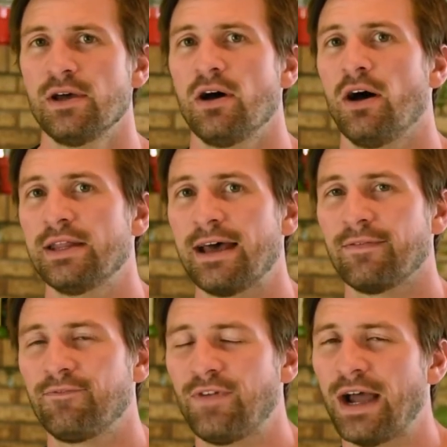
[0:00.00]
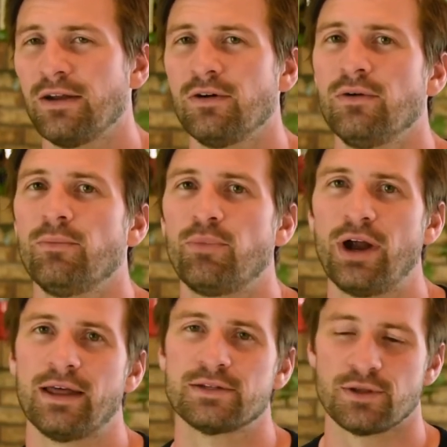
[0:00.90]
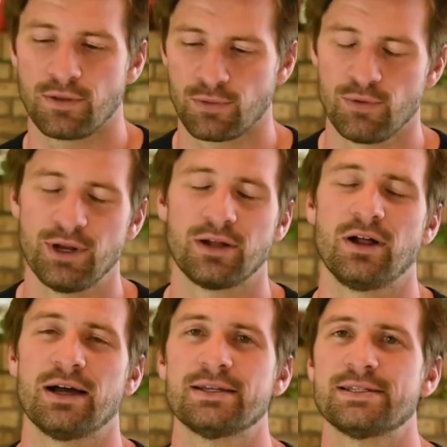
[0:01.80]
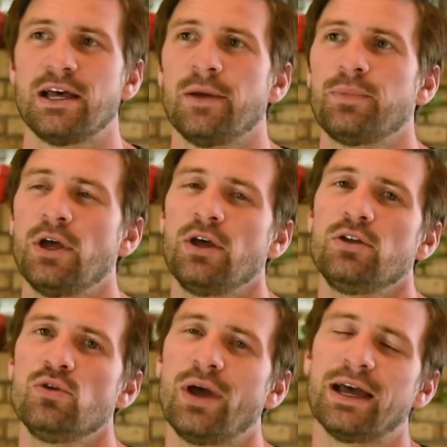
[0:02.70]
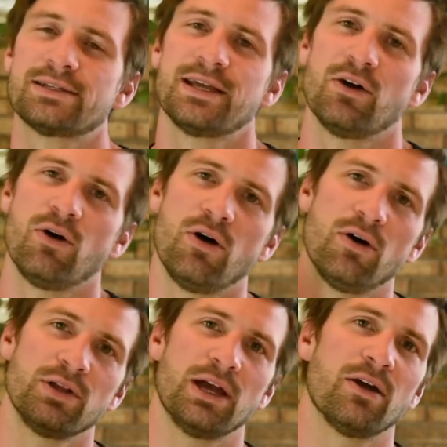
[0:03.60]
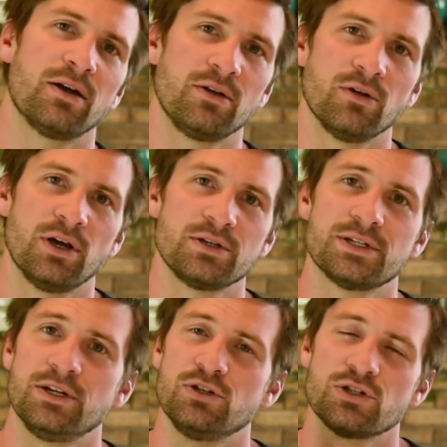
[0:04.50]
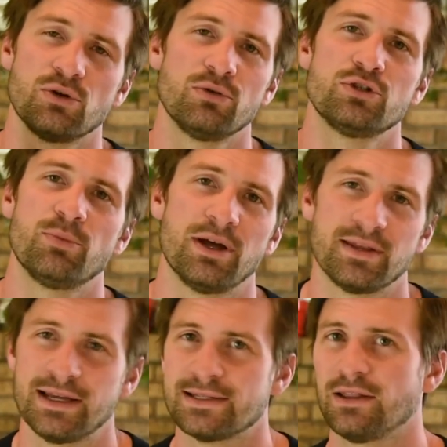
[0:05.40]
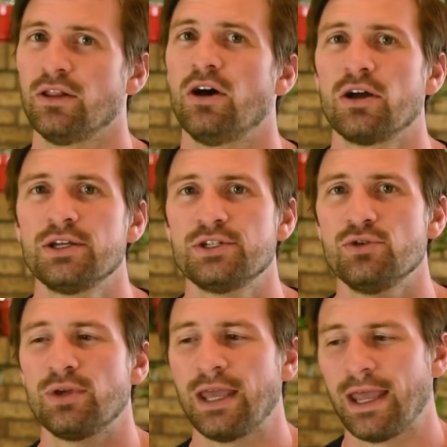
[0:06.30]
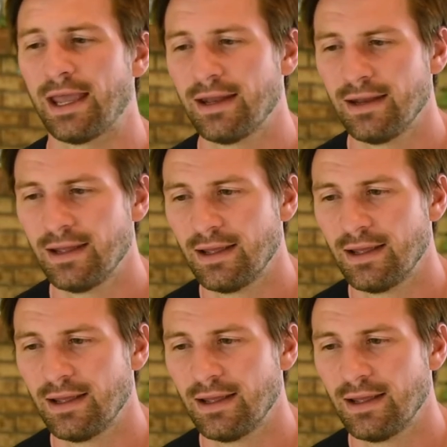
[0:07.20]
On that final breath, so the 3-minute clock is up, you exhale all the air out of your lungs, and you just hold your breath as long as you can,